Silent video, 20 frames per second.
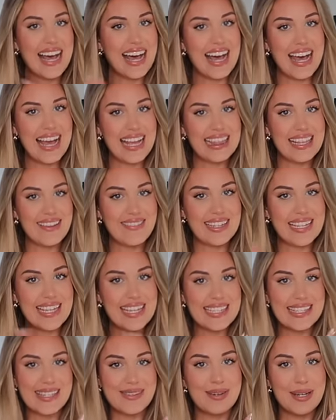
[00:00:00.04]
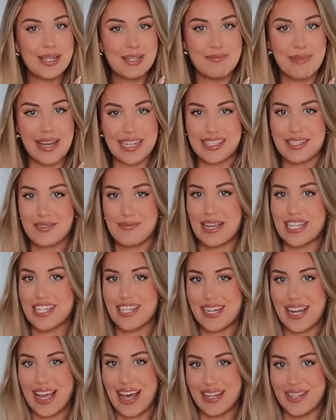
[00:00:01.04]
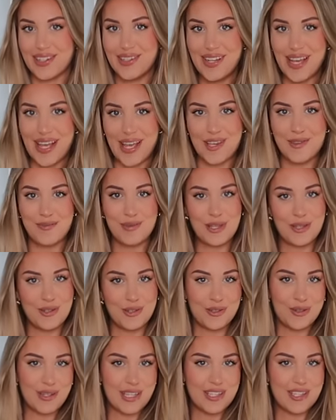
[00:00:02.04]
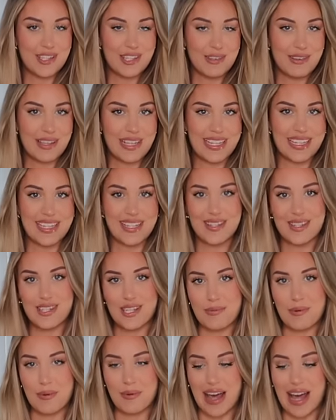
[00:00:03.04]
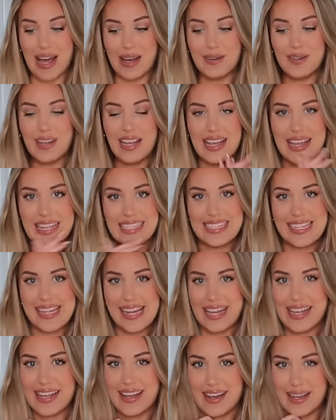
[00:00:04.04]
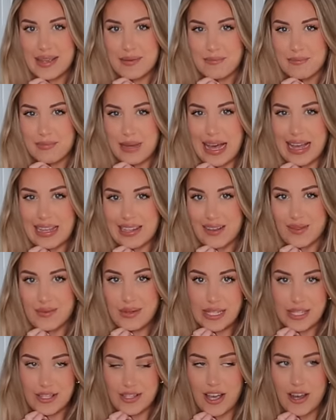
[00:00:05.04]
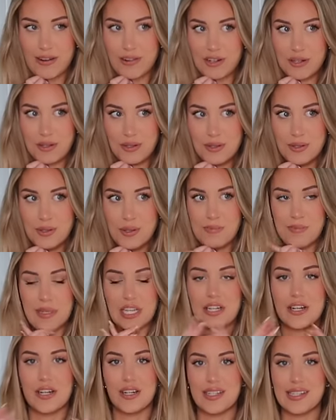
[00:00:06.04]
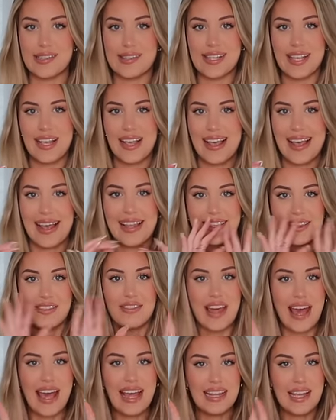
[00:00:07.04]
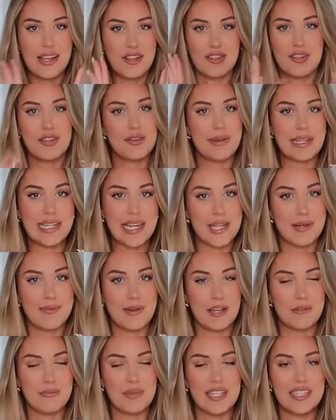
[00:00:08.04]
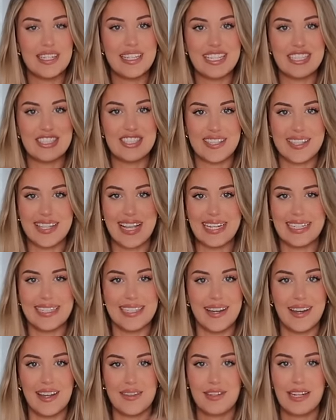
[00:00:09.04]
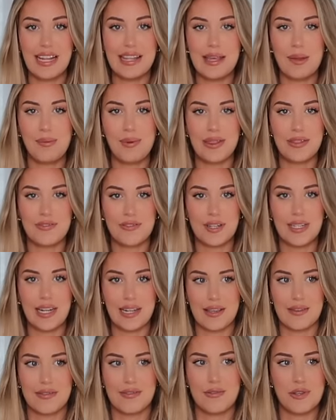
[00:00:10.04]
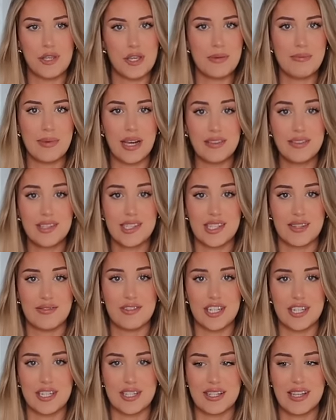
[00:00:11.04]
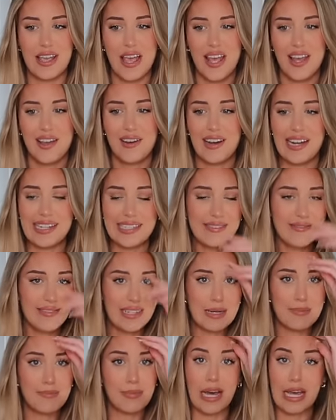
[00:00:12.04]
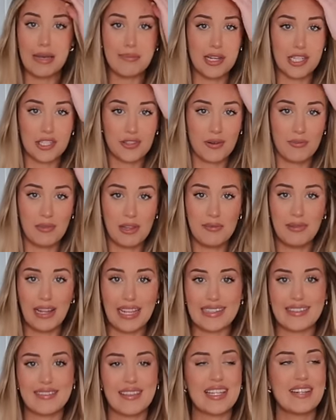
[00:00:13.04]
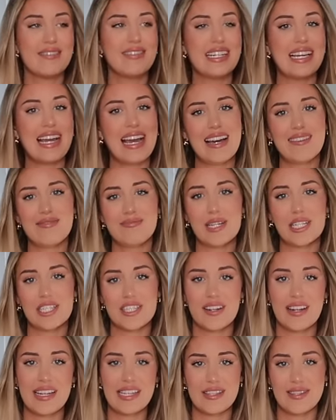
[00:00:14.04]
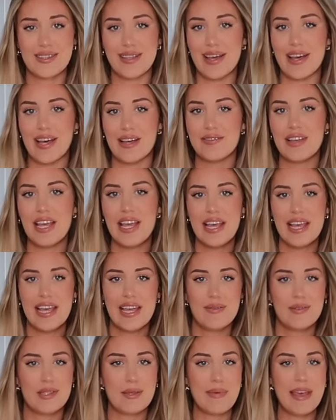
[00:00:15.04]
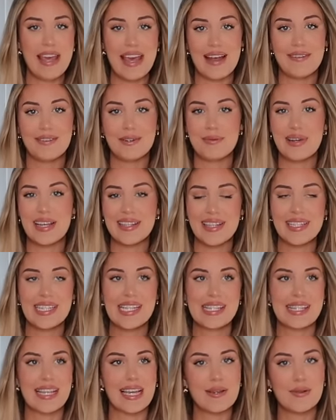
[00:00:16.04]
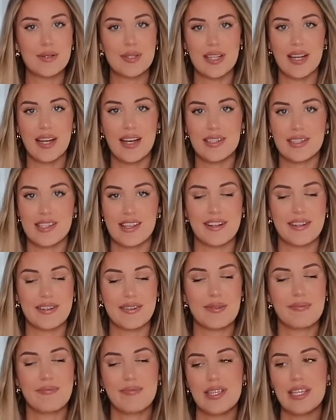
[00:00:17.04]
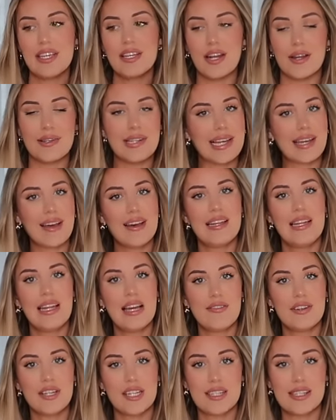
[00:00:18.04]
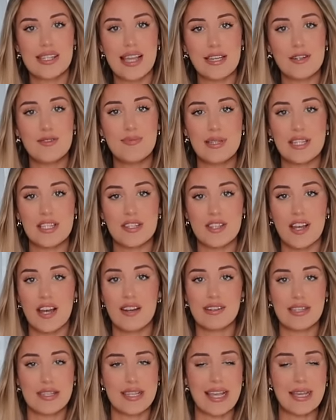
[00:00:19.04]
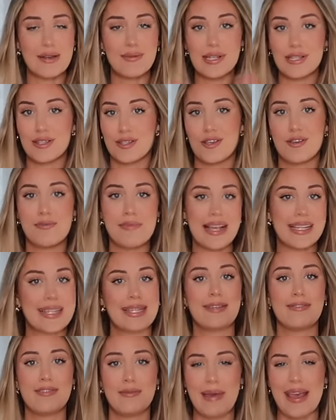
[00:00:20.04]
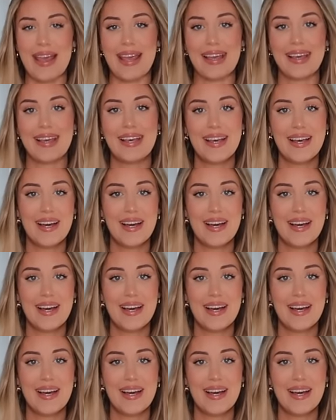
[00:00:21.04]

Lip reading: Hi lovelies, welcome back to my channel. I hope you're all doing super well. Today I am back with Zara haul because they're like new in at the moment. It's just killing it. I feel like they went through like a few months of just, I didn't really buy much from them. Like they didn't really have much nice stuff. It's a bit everywhere and then the sale starts and you know, like I love a good sale, but the Zara sale is too messy for me.